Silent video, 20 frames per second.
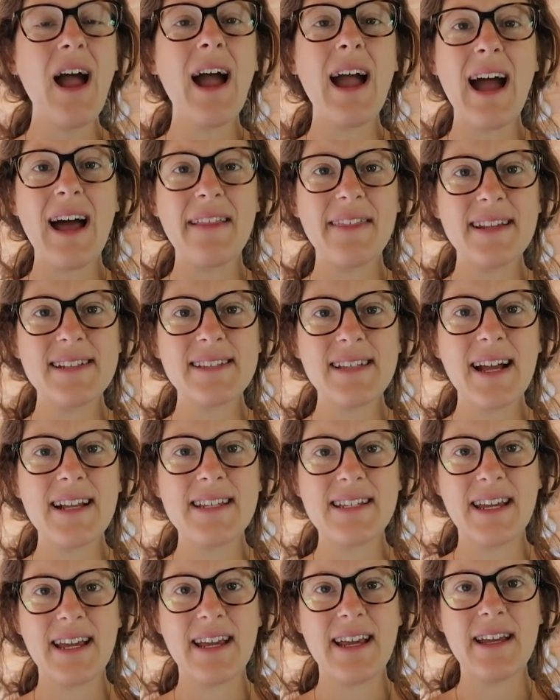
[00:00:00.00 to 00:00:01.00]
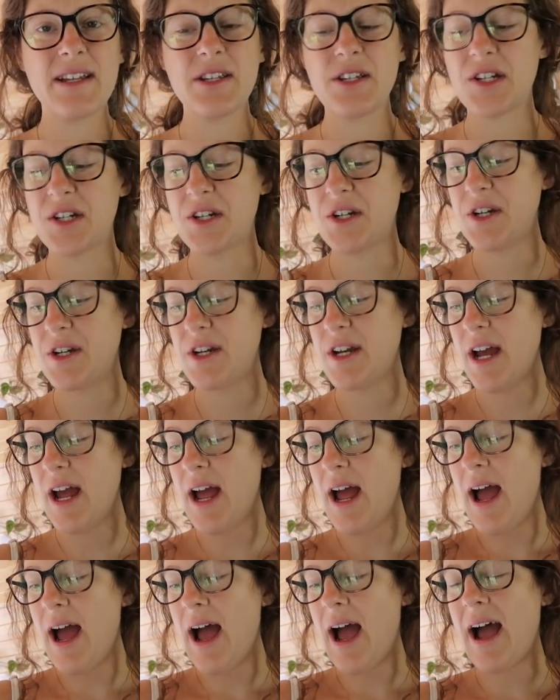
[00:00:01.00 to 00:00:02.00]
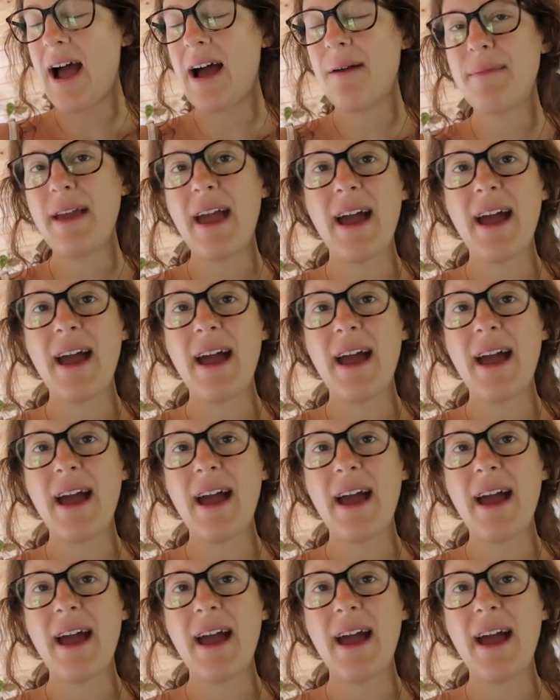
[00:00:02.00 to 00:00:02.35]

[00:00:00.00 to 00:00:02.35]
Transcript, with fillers: I had this idea to um,